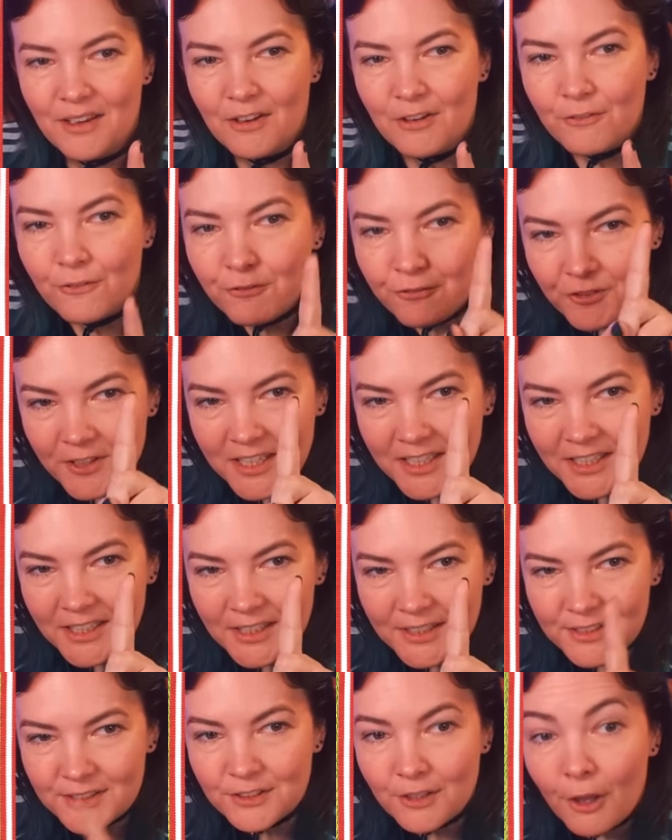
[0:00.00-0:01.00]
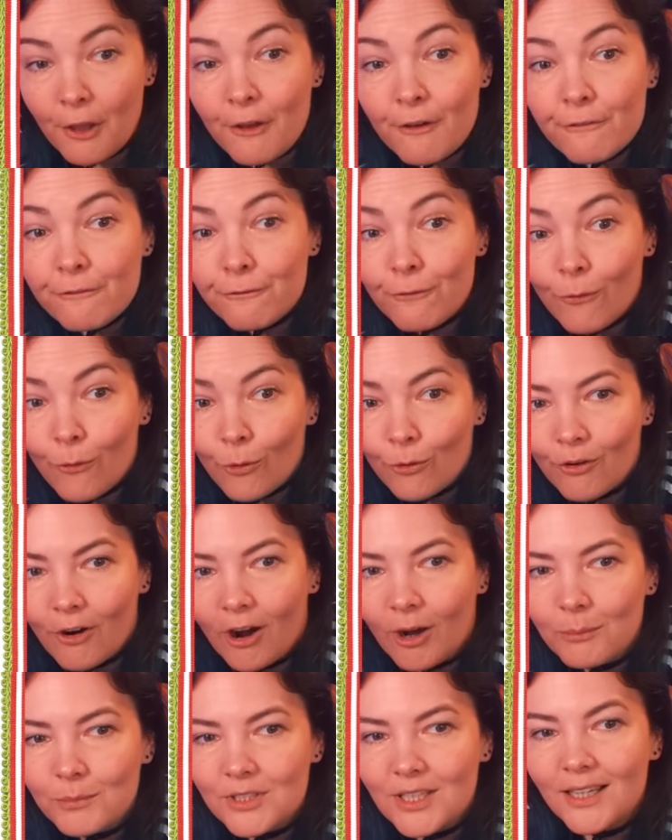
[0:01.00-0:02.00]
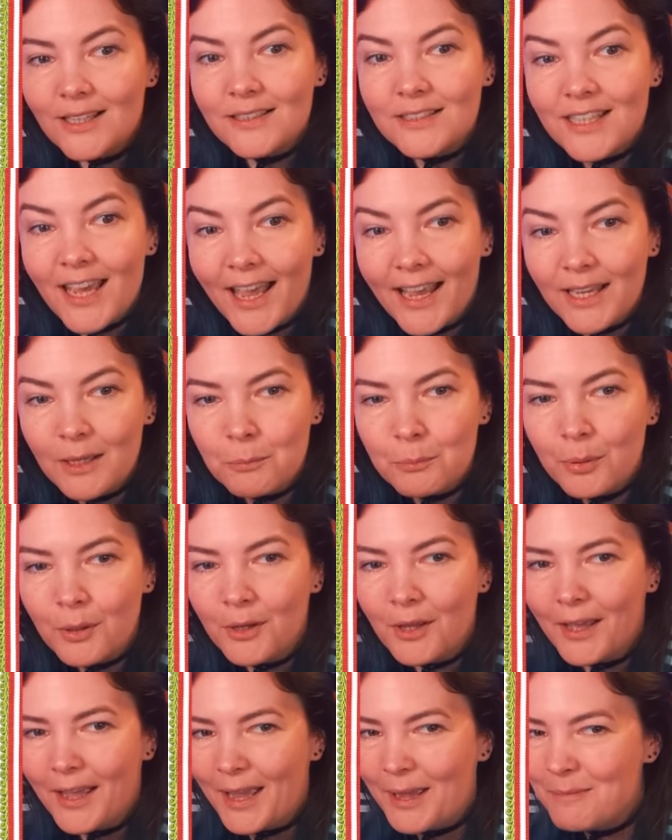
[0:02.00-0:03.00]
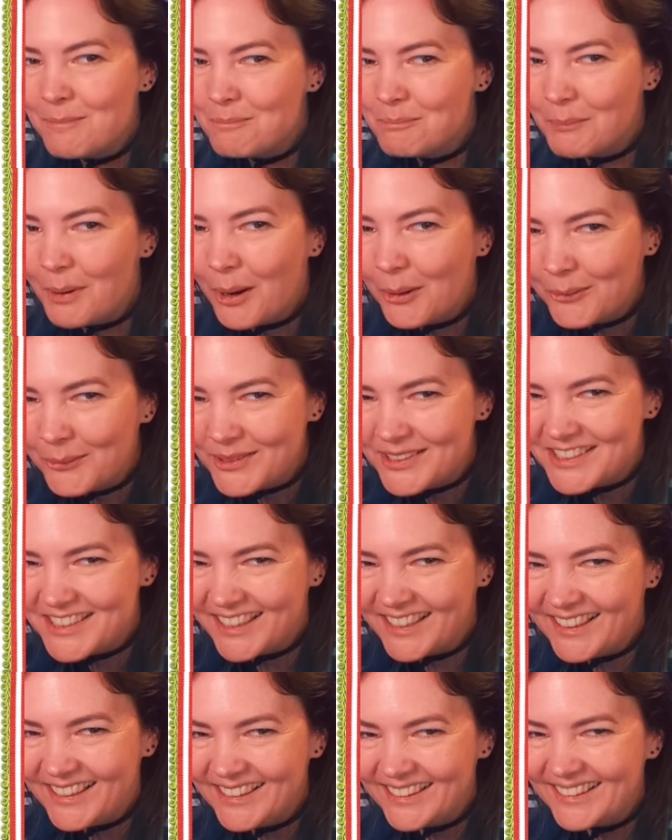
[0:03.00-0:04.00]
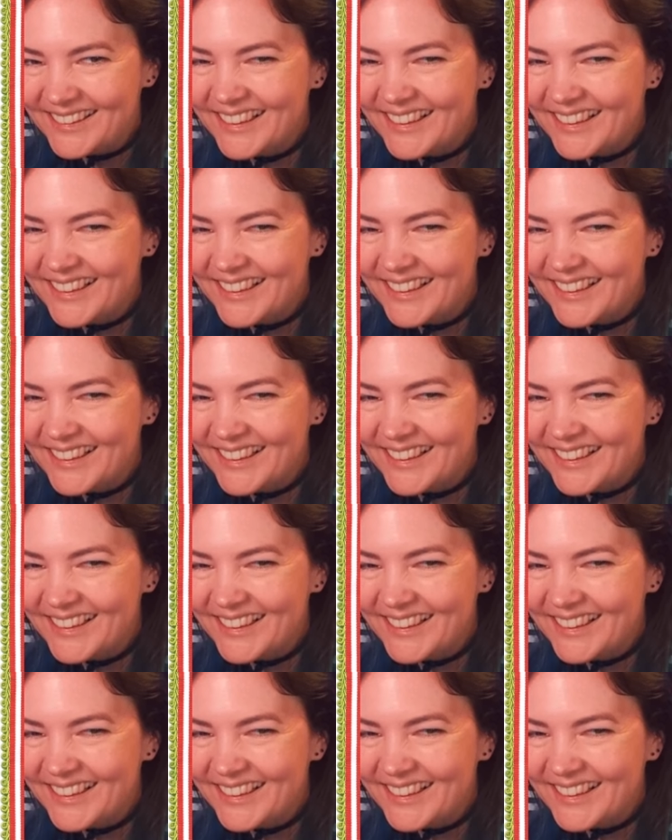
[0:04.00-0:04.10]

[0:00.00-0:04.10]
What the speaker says: fingers, forearms, tape, emoji,